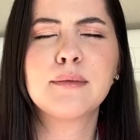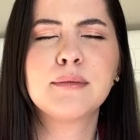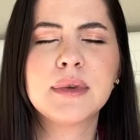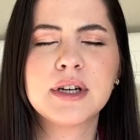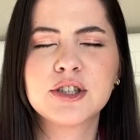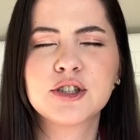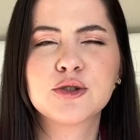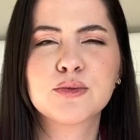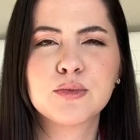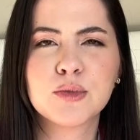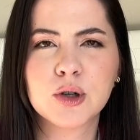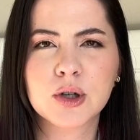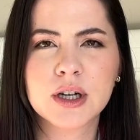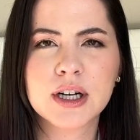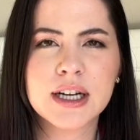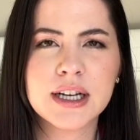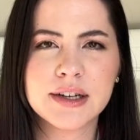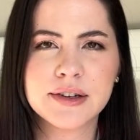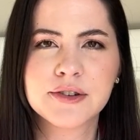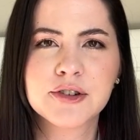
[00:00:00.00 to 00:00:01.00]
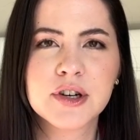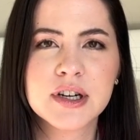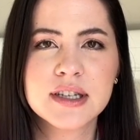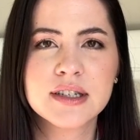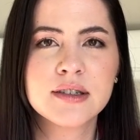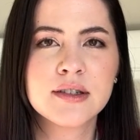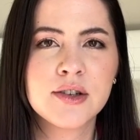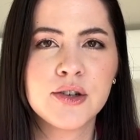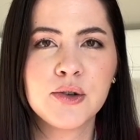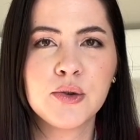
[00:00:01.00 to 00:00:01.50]
much more interest
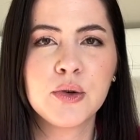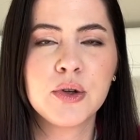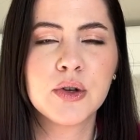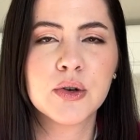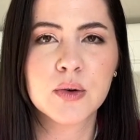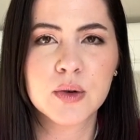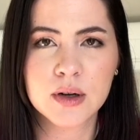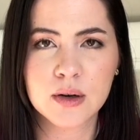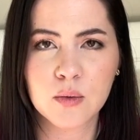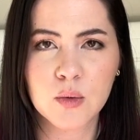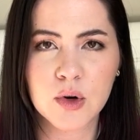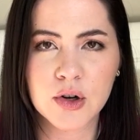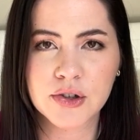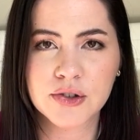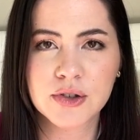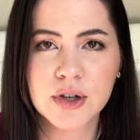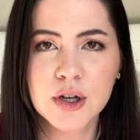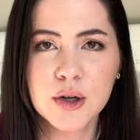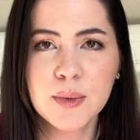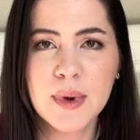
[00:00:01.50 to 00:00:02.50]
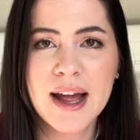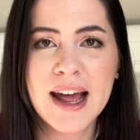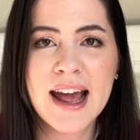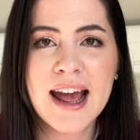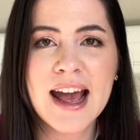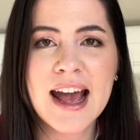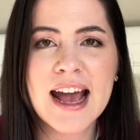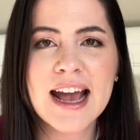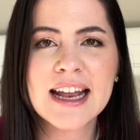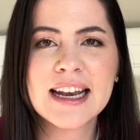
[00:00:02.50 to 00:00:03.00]
to your wardrobe,
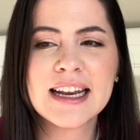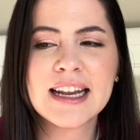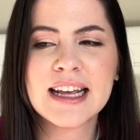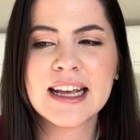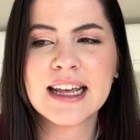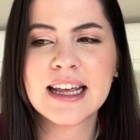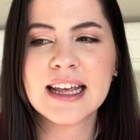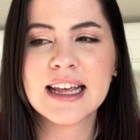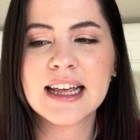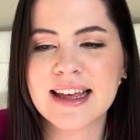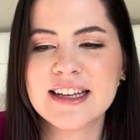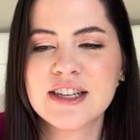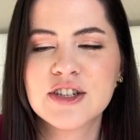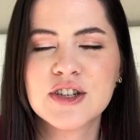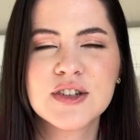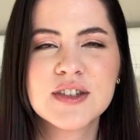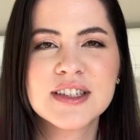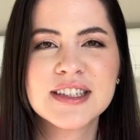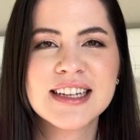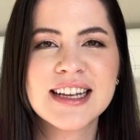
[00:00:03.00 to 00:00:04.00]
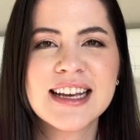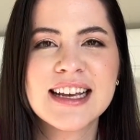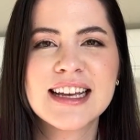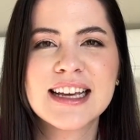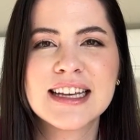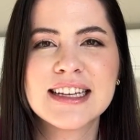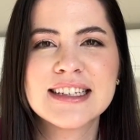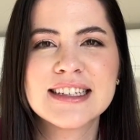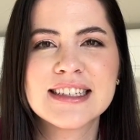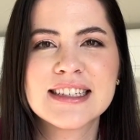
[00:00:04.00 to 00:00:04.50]
and it
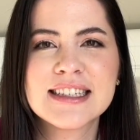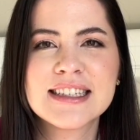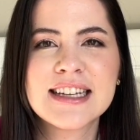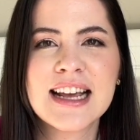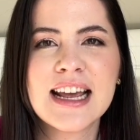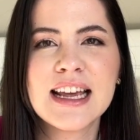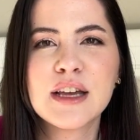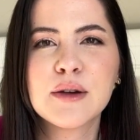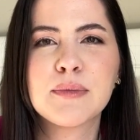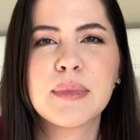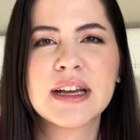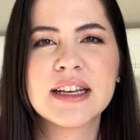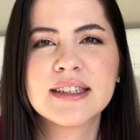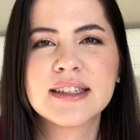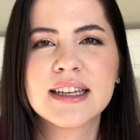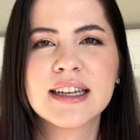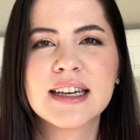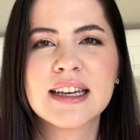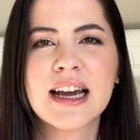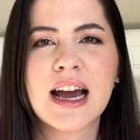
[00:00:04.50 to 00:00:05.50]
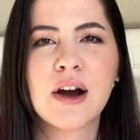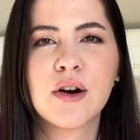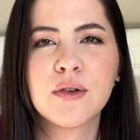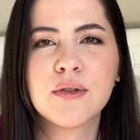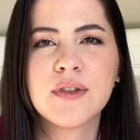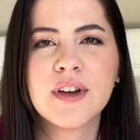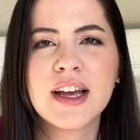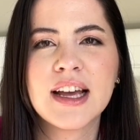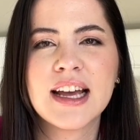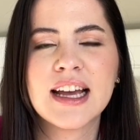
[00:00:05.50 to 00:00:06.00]
can take a basic
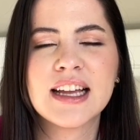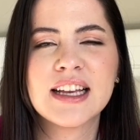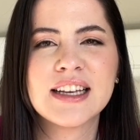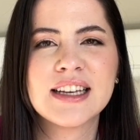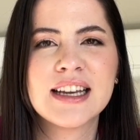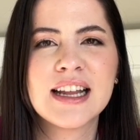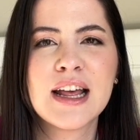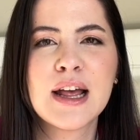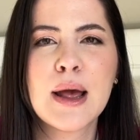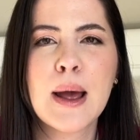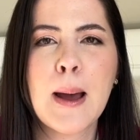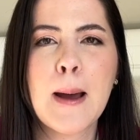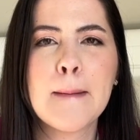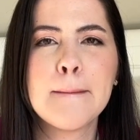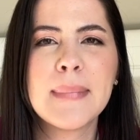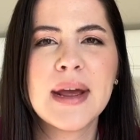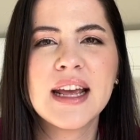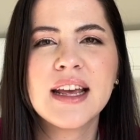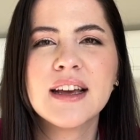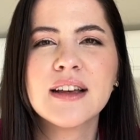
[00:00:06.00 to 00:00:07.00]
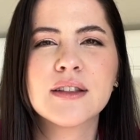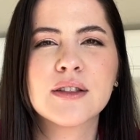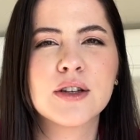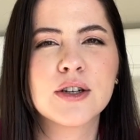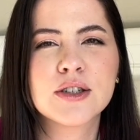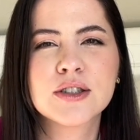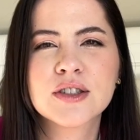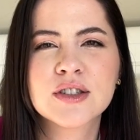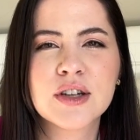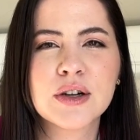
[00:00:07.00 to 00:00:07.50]
outfit and make it look
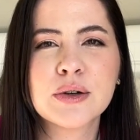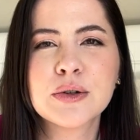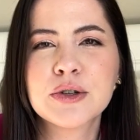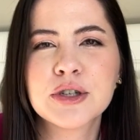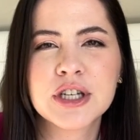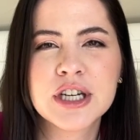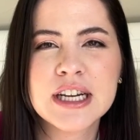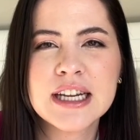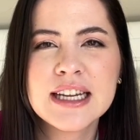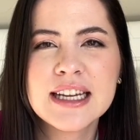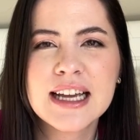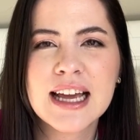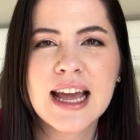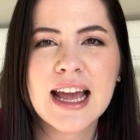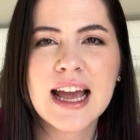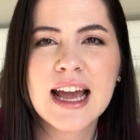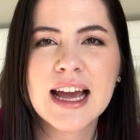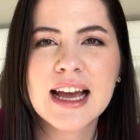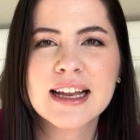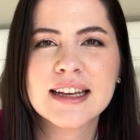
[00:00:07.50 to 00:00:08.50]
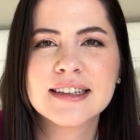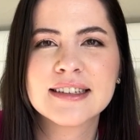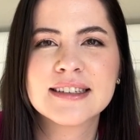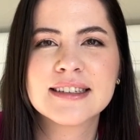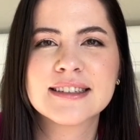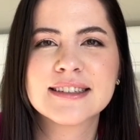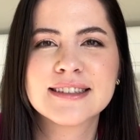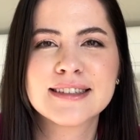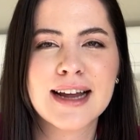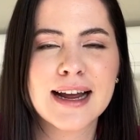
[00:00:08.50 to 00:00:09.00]
so chic and
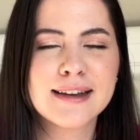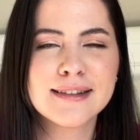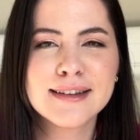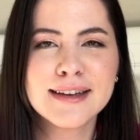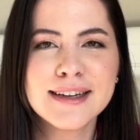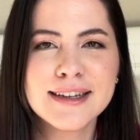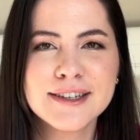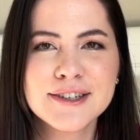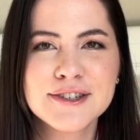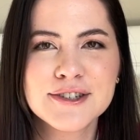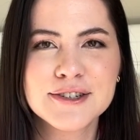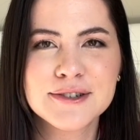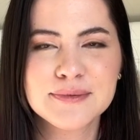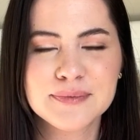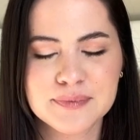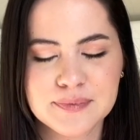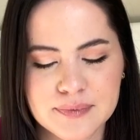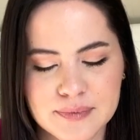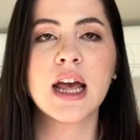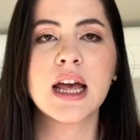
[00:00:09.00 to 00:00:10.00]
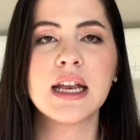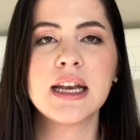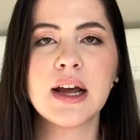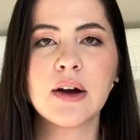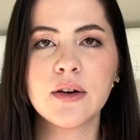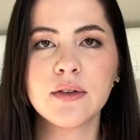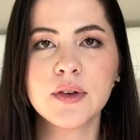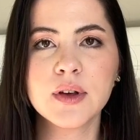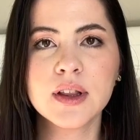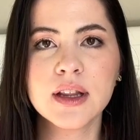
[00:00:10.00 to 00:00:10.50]
stylish. Now,
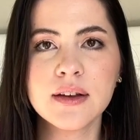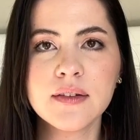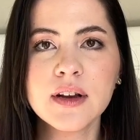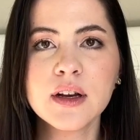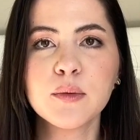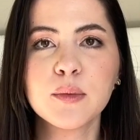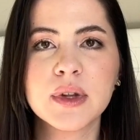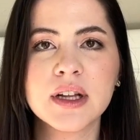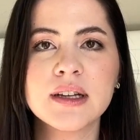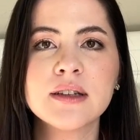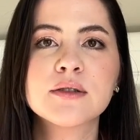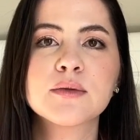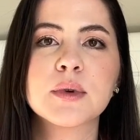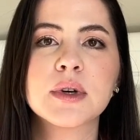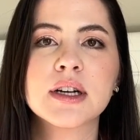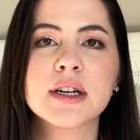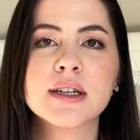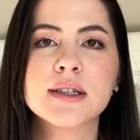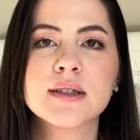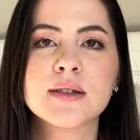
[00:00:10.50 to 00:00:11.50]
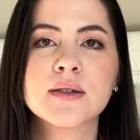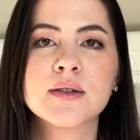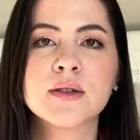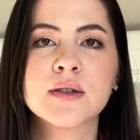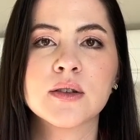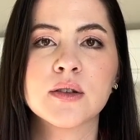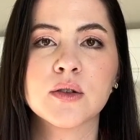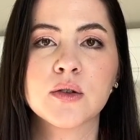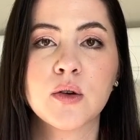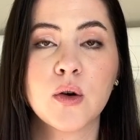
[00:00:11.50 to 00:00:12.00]
if you live in a place where it's
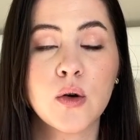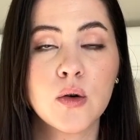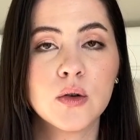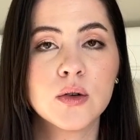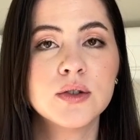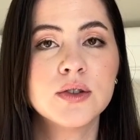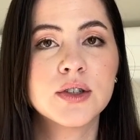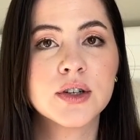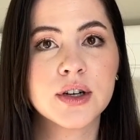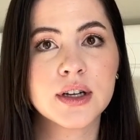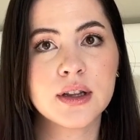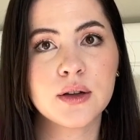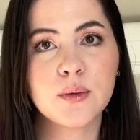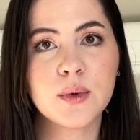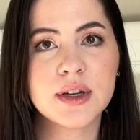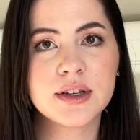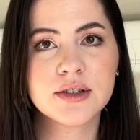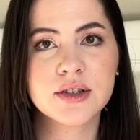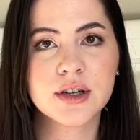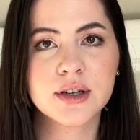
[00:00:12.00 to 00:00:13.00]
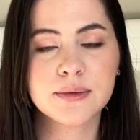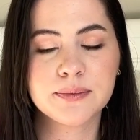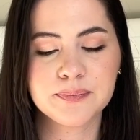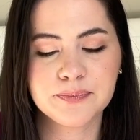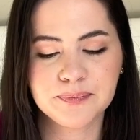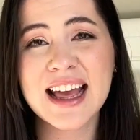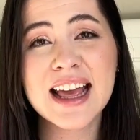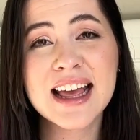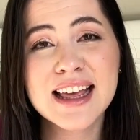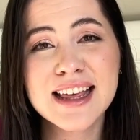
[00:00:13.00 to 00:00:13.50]
cold during the winter,
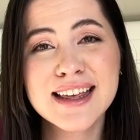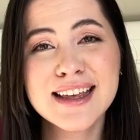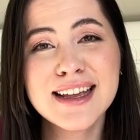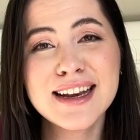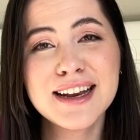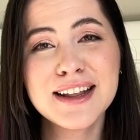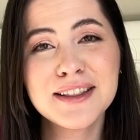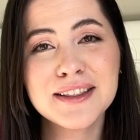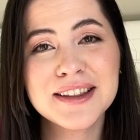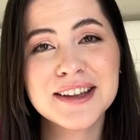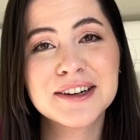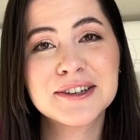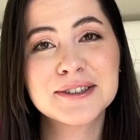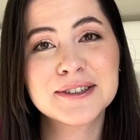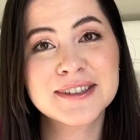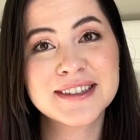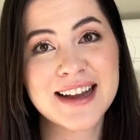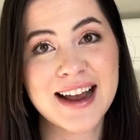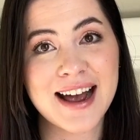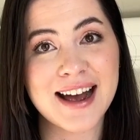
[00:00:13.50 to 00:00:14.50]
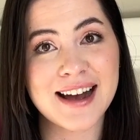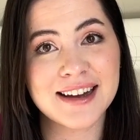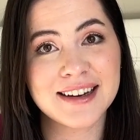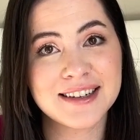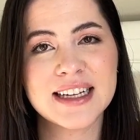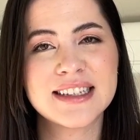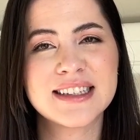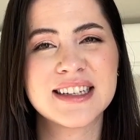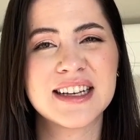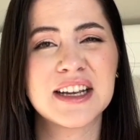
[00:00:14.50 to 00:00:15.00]
it can get a little sad.
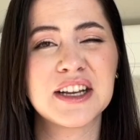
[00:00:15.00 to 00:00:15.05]
It's